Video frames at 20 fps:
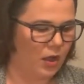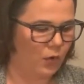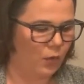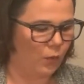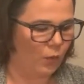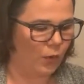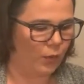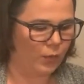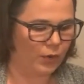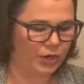
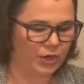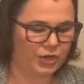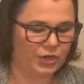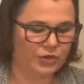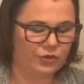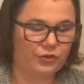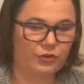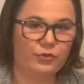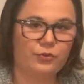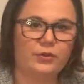what we're going
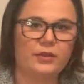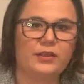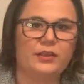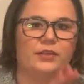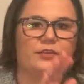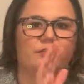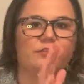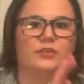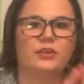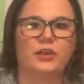to do
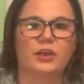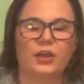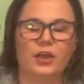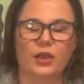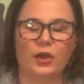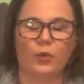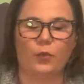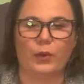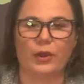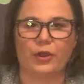is
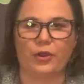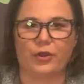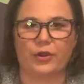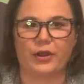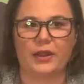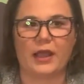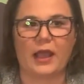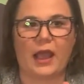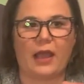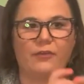we're going
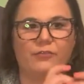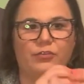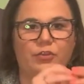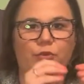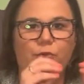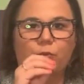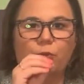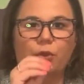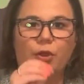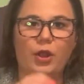to have you
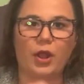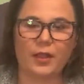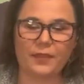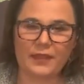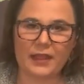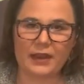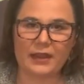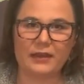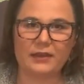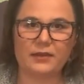work on
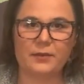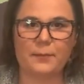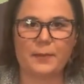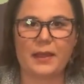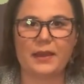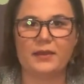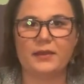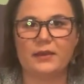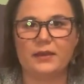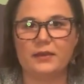that
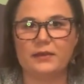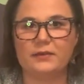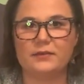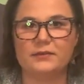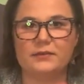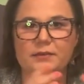independent